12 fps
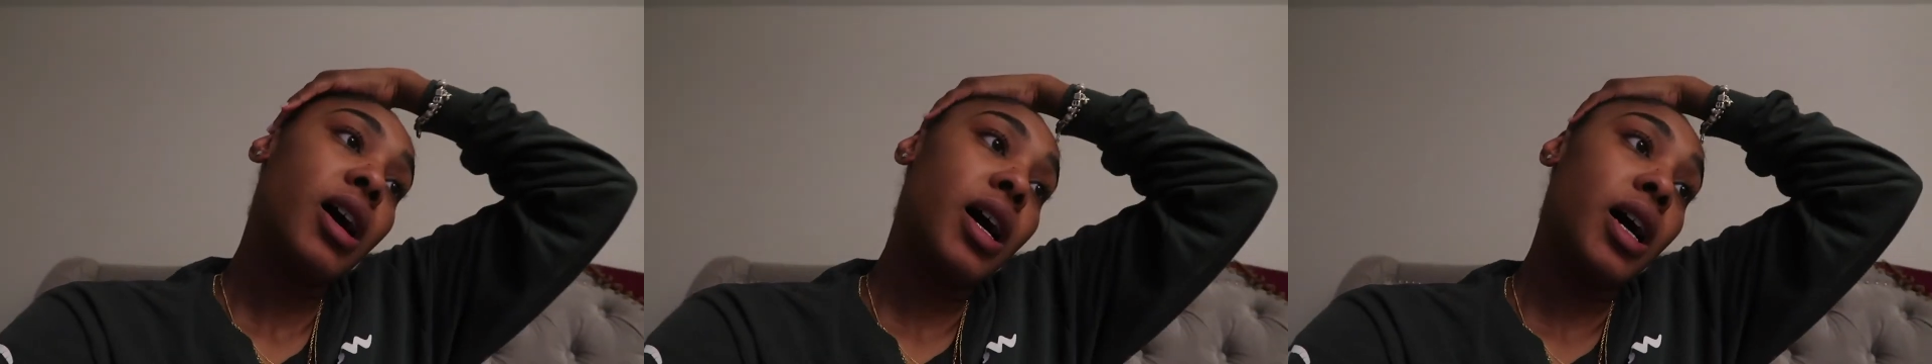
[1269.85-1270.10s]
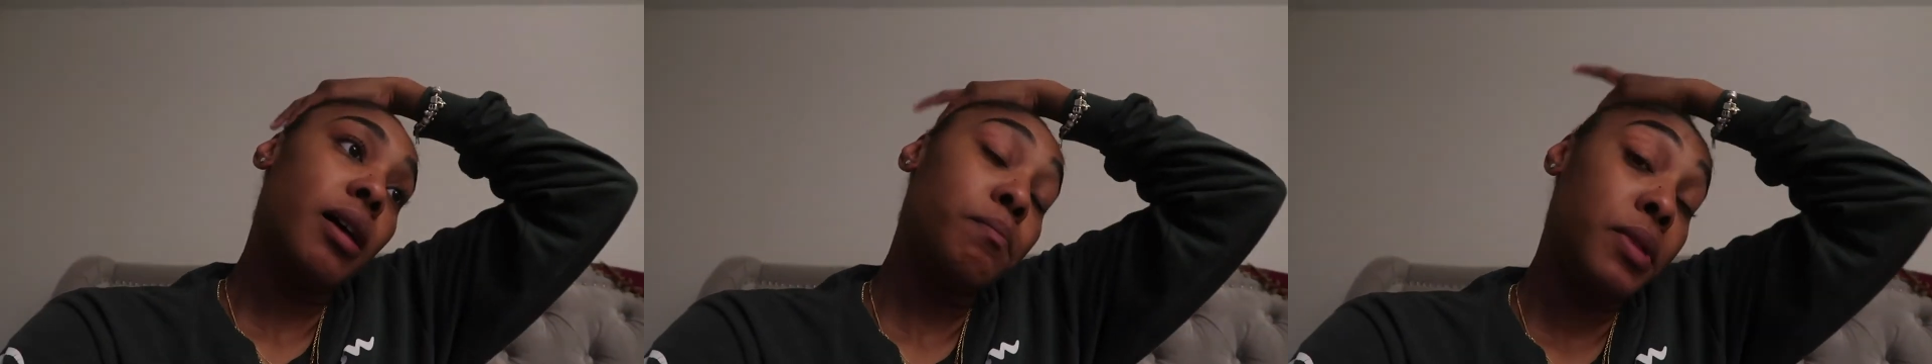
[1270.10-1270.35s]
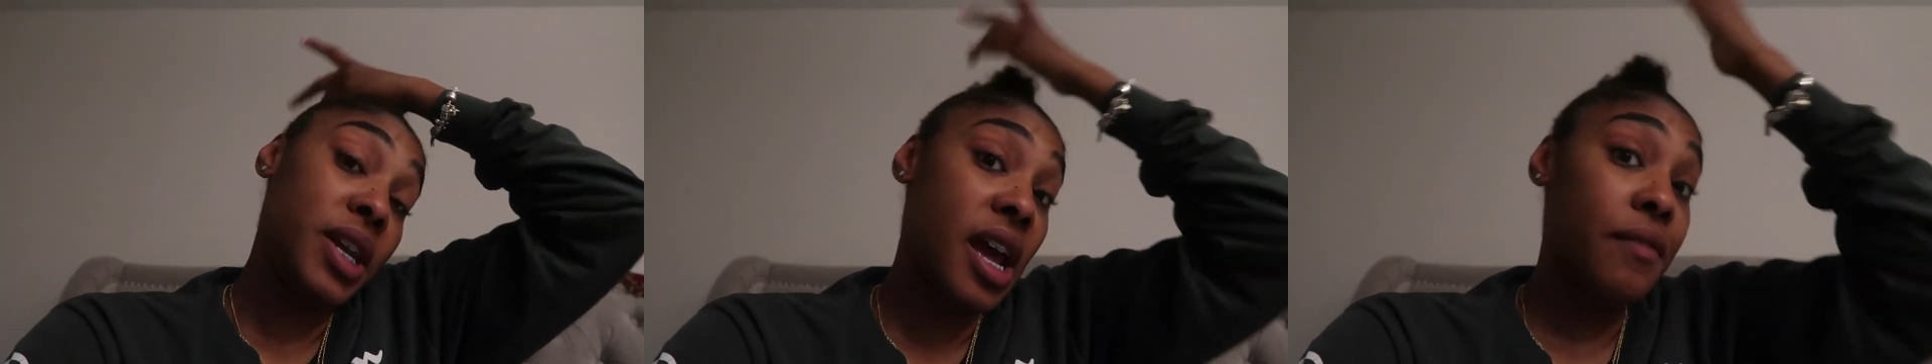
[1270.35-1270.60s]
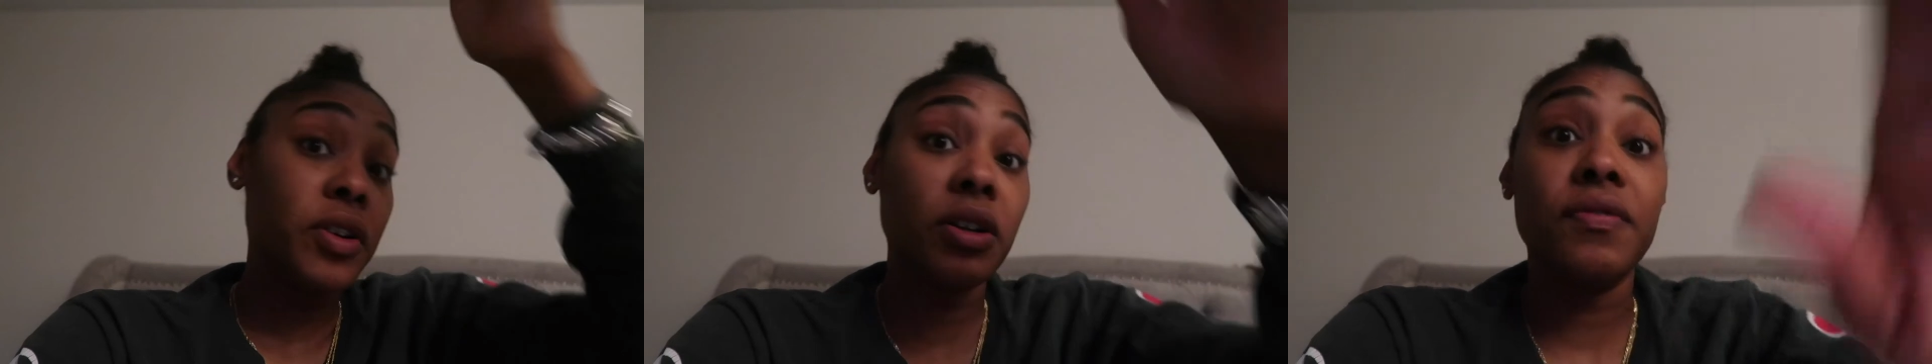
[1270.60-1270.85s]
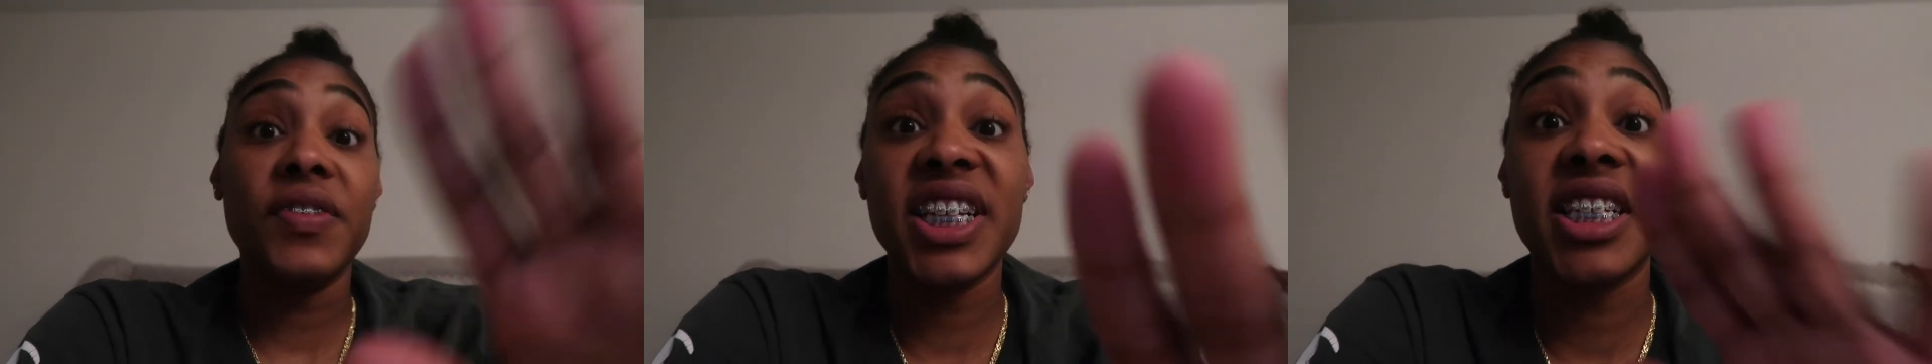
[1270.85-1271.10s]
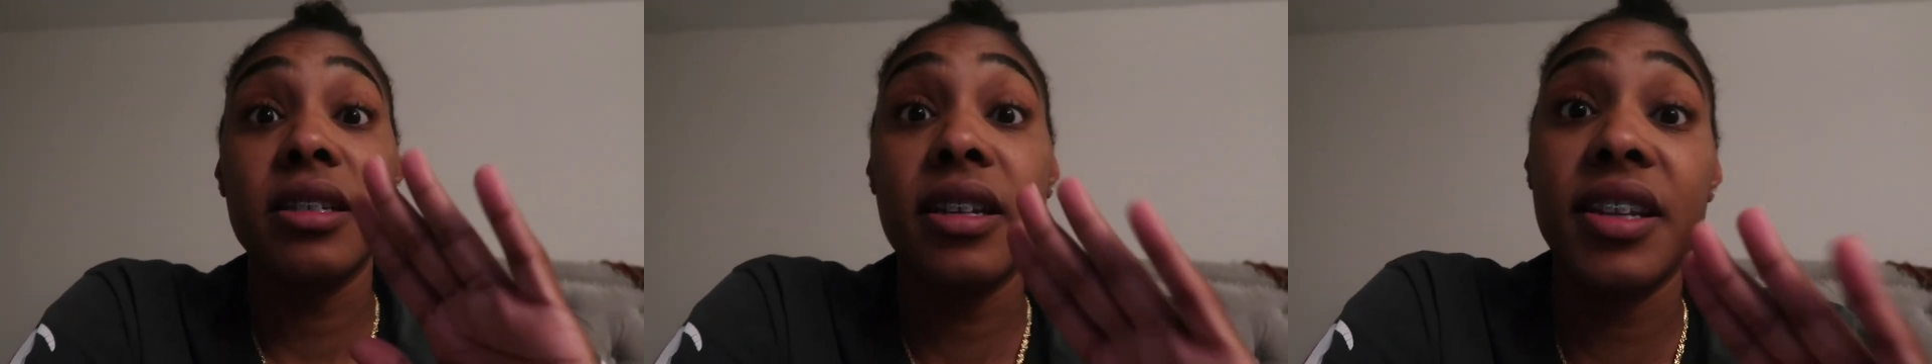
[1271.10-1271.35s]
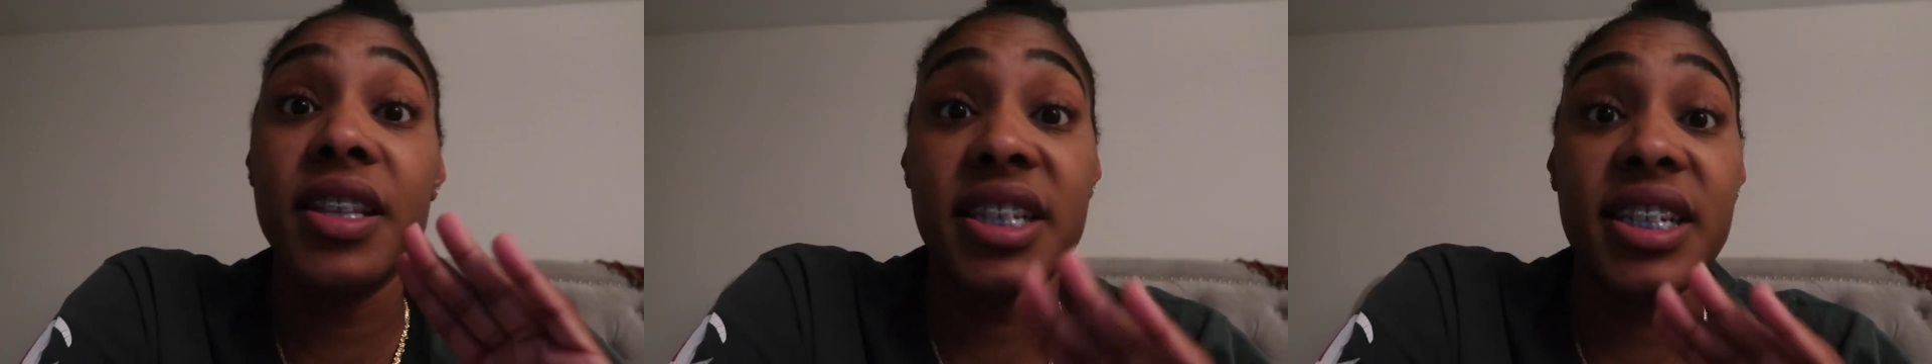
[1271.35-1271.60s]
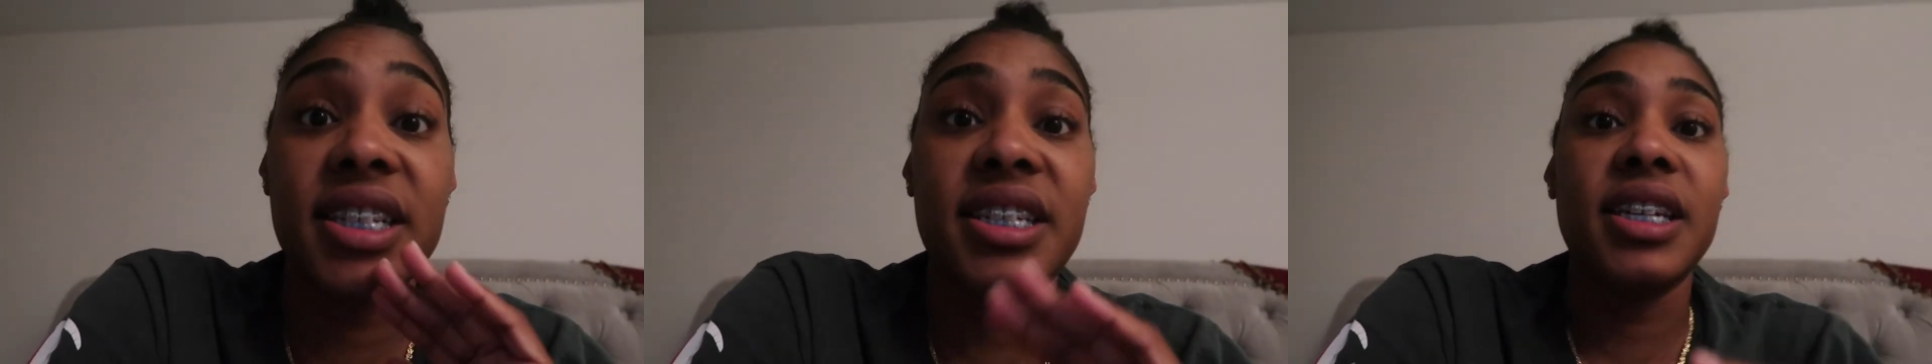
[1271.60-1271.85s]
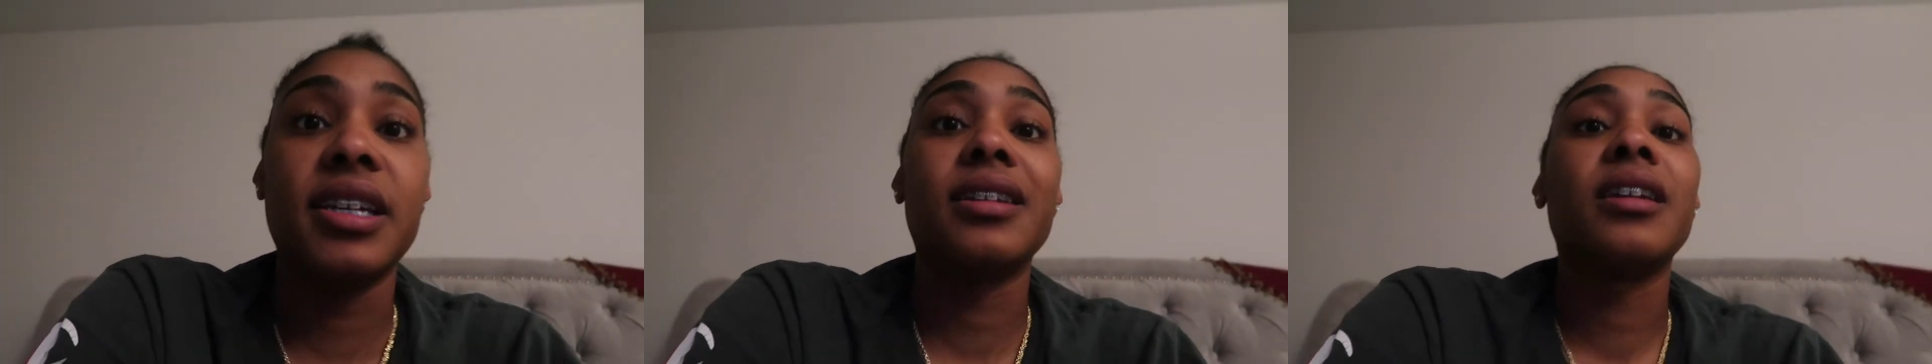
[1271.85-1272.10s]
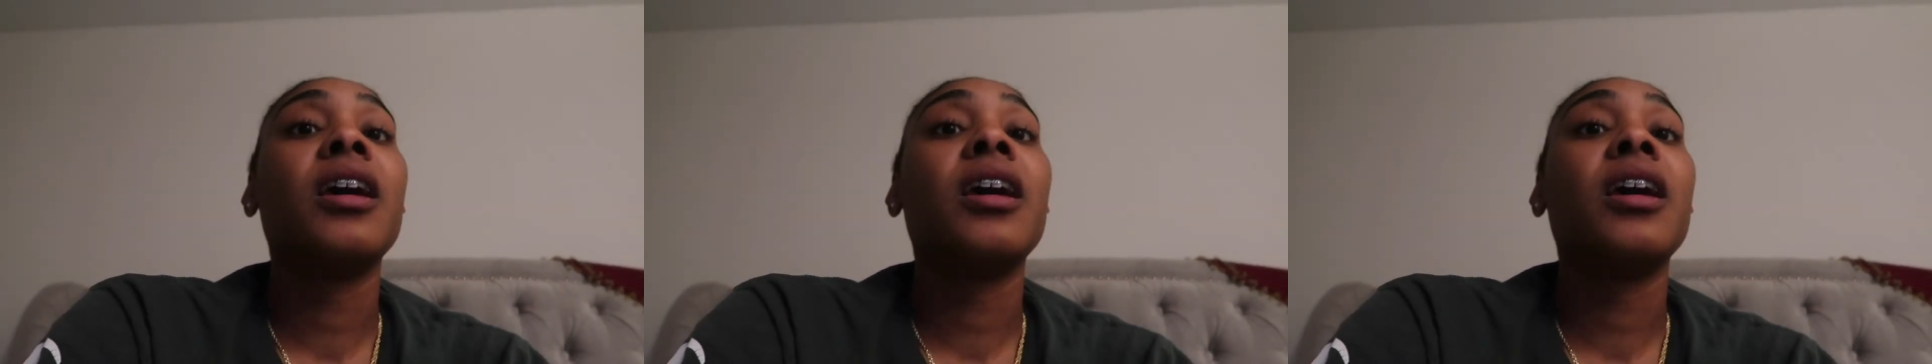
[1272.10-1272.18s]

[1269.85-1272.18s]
never this to this extent.